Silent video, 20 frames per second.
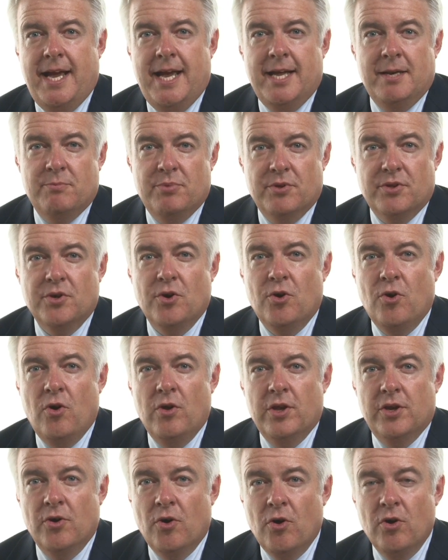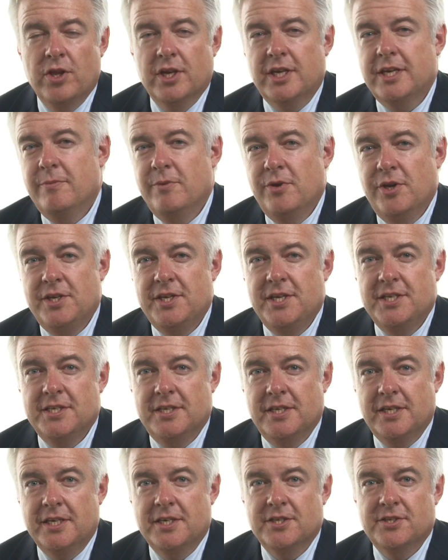and Pathcall and all the communities
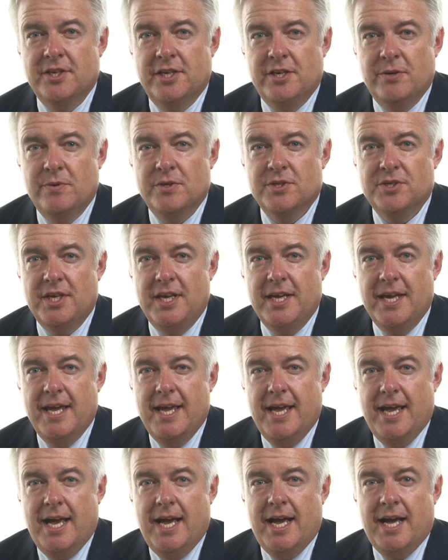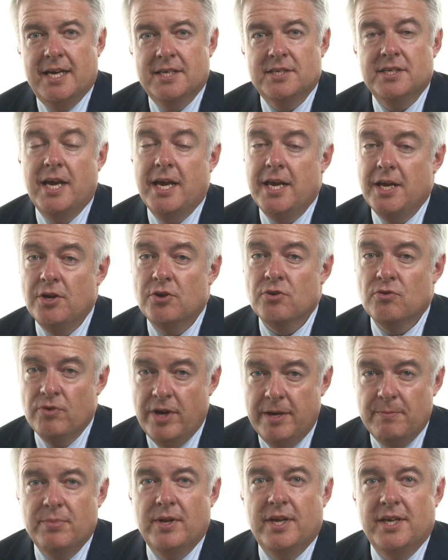in the constituency as a
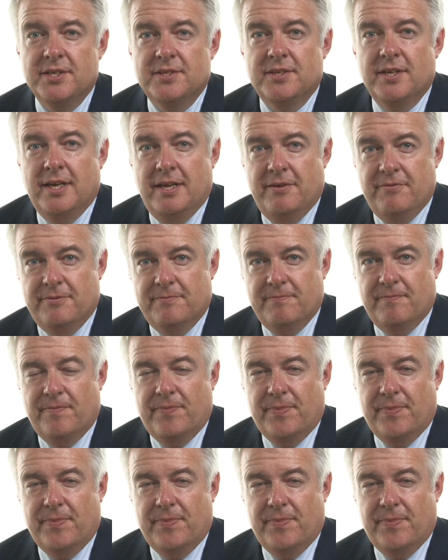great place to live.